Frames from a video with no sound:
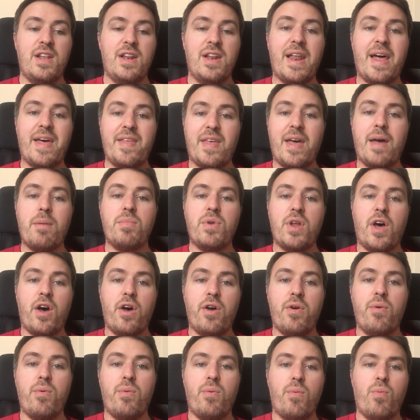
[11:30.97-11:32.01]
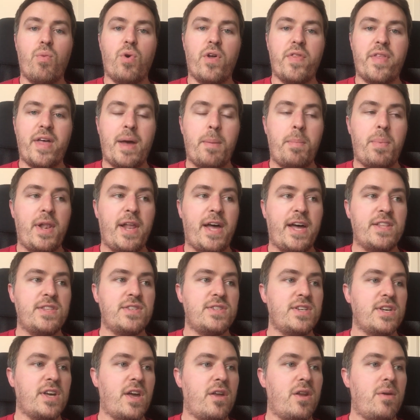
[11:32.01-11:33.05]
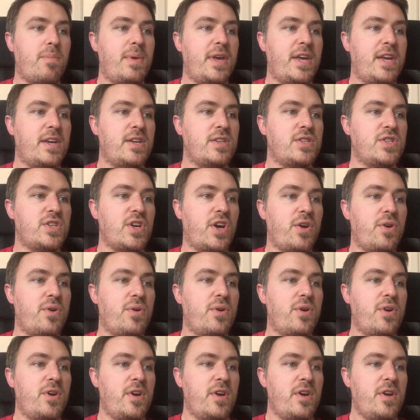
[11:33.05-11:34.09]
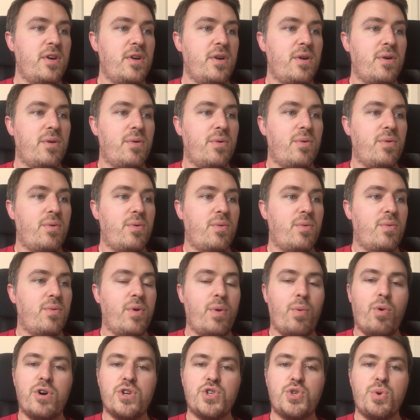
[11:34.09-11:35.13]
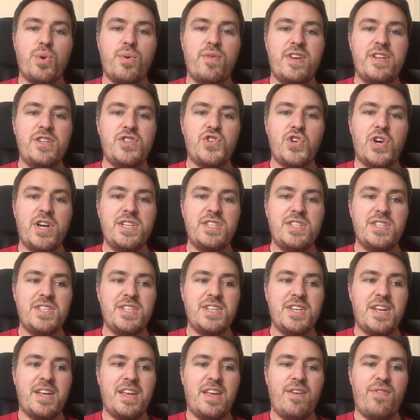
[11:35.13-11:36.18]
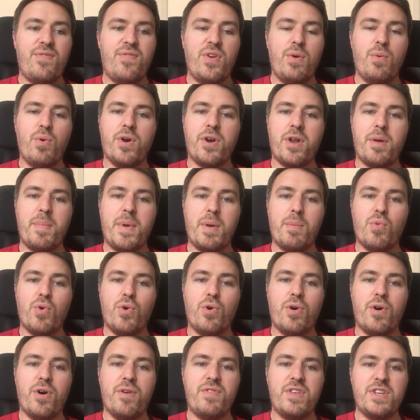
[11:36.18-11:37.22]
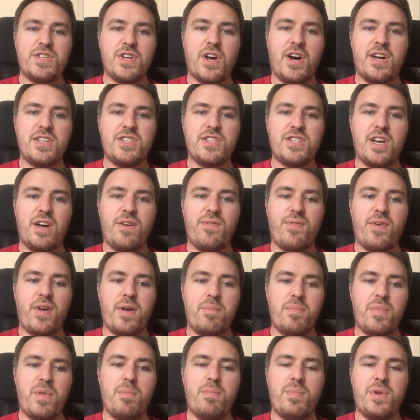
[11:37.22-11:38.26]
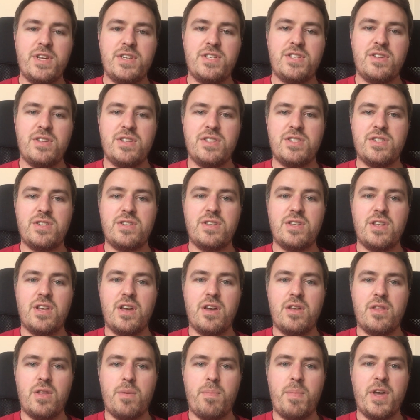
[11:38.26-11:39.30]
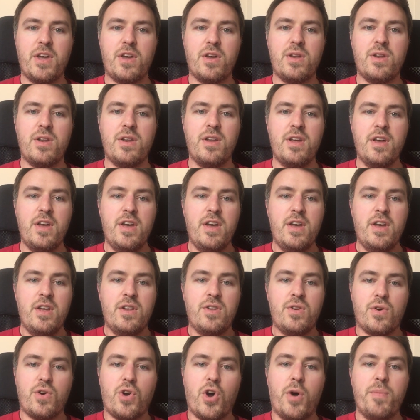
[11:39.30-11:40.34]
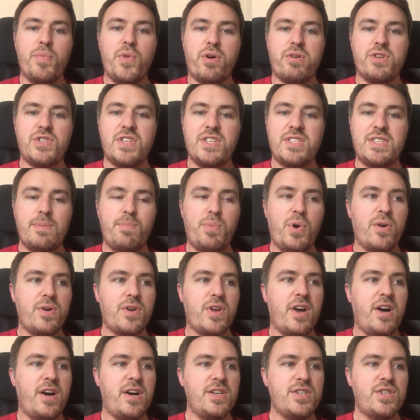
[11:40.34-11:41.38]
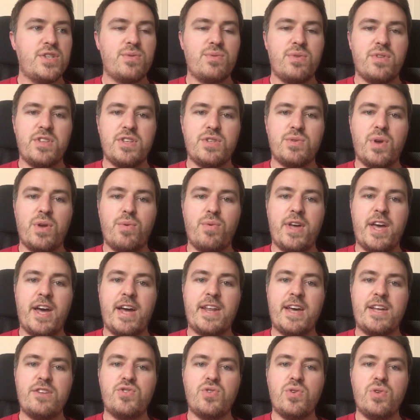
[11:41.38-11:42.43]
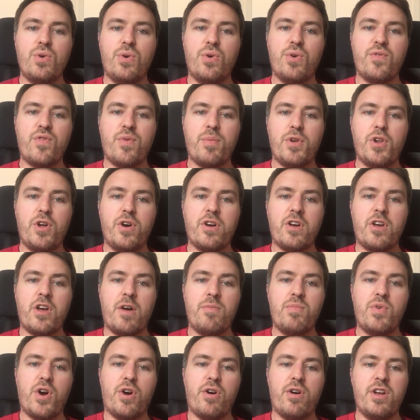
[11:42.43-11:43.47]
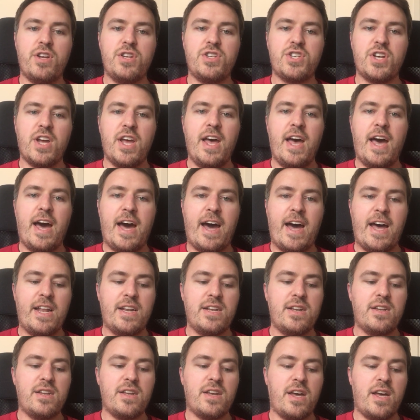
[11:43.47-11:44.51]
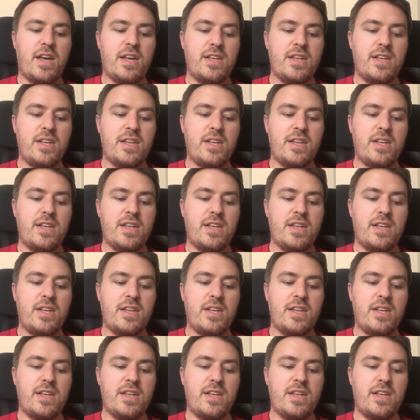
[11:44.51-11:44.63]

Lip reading: let them know what their plans are going to be. So we watch with interest. If you want a bit more of this kind of stuff, then please do listen to the pinken.com Norwich City podcast. This week we had Andrew Lawn from Along Come Norwich and